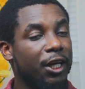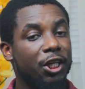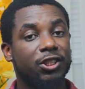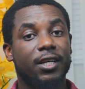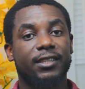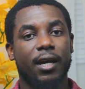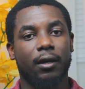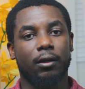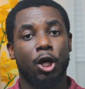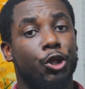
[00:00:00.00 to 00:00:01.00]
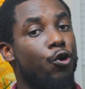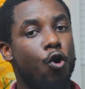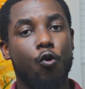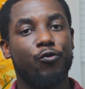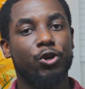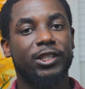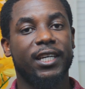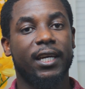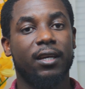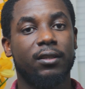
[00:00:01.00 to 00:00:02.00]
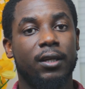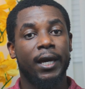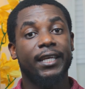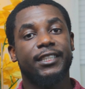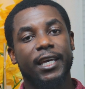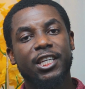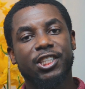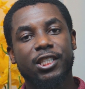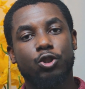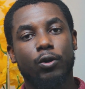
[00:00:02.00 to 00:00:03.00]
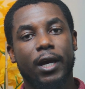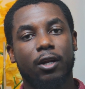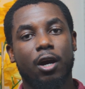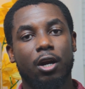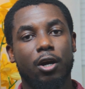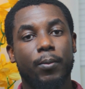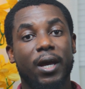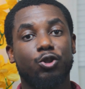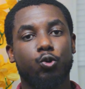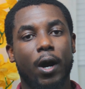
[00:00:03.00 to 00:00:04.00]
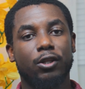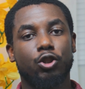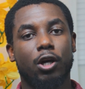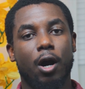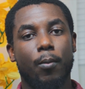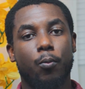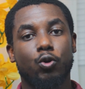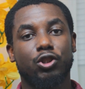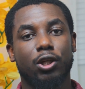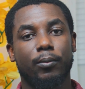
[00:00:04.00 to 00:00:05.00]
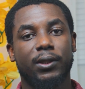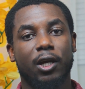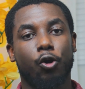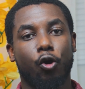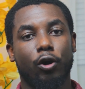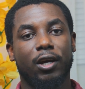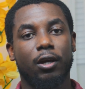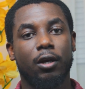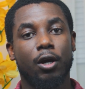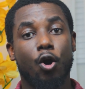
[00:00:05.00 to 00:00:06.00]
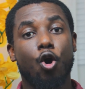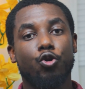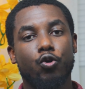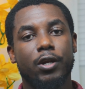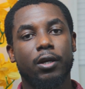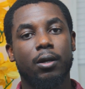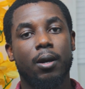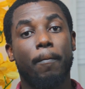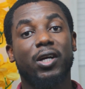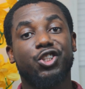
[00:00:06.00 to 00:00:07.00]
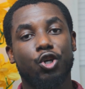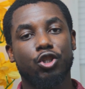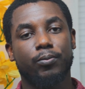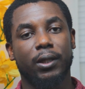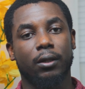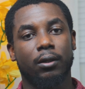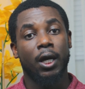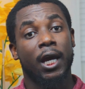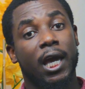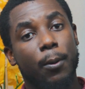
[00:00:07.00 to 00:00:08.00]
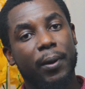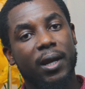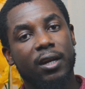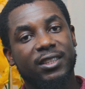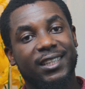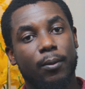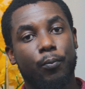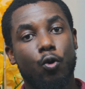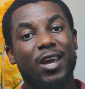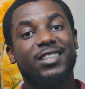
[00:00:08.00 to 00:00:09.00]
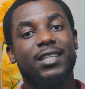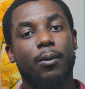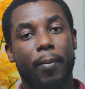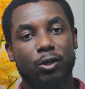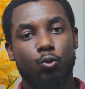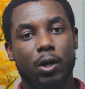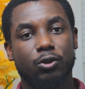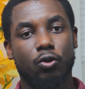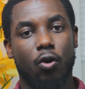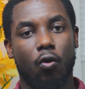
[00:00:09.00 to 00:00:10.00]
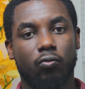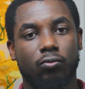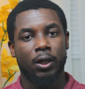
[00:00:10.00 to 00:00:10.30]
here's the thing, don't overthink it. It's easy to get caught up in trying to come up with something quirky or unique, but trust me, keeping it simple is the best way to go.